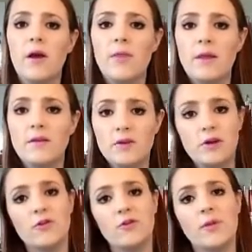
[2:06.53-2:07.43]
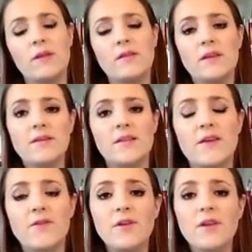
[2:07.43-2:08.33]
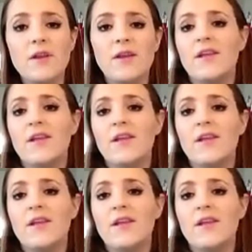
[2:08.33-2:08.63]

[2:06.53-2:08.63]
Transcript: and they start doing these in year 7,